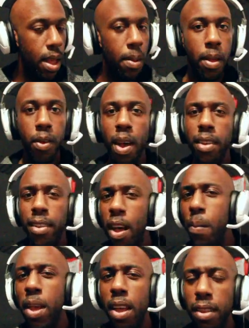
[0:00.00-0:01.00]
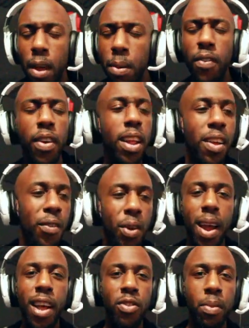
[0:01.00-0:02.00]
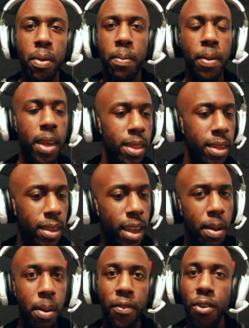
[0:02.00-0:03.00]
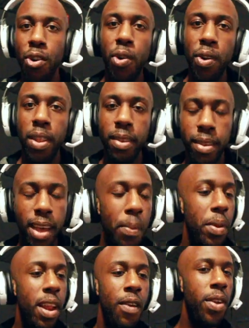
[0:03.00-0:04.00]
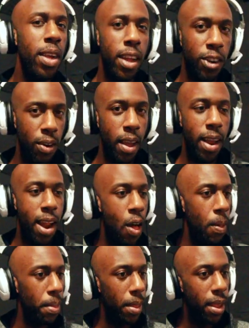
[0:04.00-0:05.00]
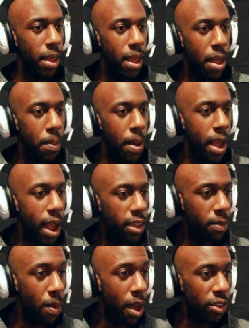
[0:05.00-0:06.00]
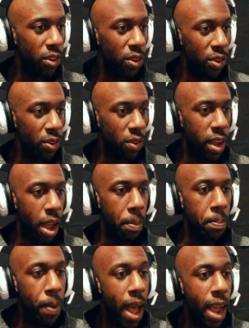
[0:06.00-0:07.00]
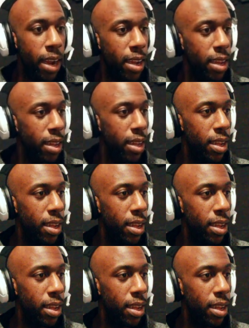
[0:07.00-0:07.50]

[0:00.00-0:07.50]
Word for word: Anyways, tell me, tell me if any of you guys remember playing this game. If you're new to this game, you definitely gotta try it out. My Xbox users, okay, I'm back.